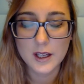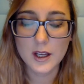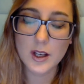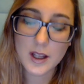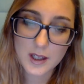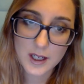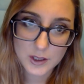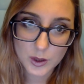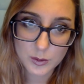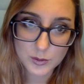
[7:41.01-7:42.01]
Not that I
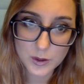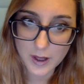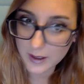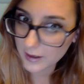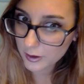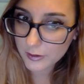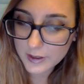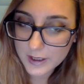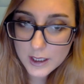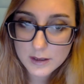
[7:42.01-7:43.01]
don't do that in other
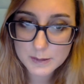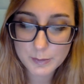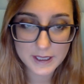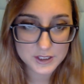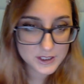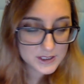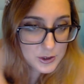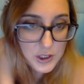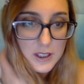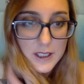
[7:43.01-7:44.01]
videos, but it's just
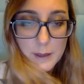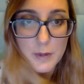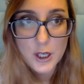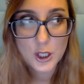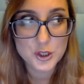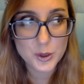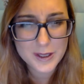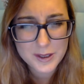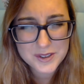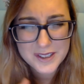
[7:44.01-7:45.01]
usually I'm showing you
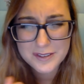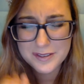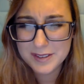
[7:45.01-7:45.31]
stuff,